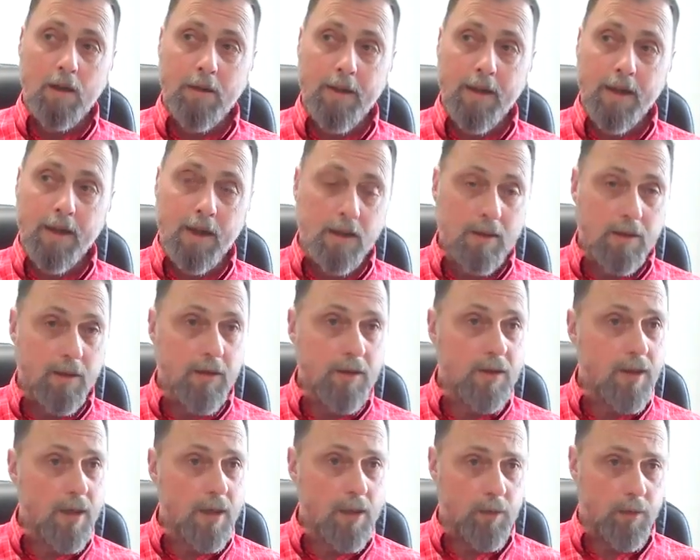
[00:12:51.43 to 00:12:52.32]
they get to
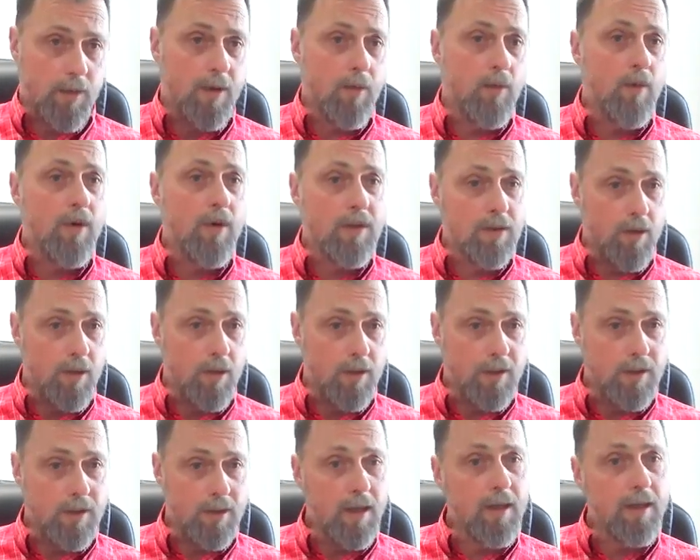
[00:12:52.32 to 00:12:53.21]
the stage where they want to
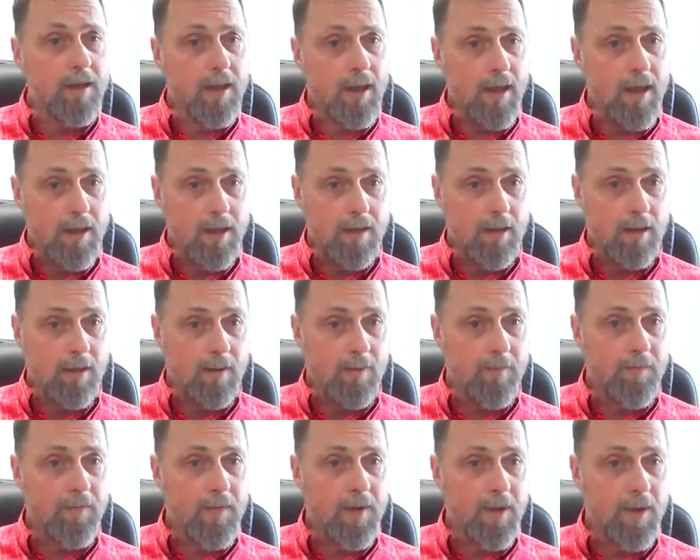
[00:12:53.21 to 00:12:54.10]
start delegating,